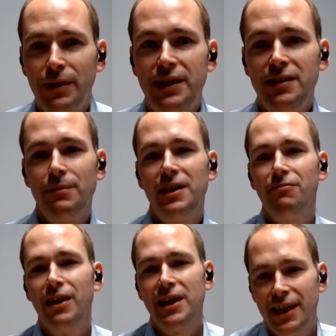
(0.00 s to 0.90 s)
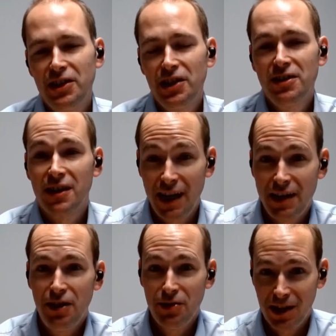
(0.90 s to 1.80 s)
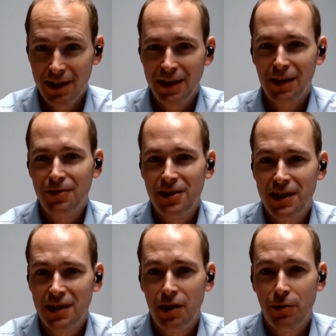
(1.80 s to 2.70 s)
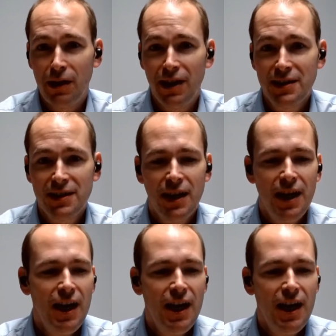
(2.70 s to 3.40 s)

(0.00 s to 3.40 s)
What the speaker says: we need to meet the regulations, and they're usually included in the URS.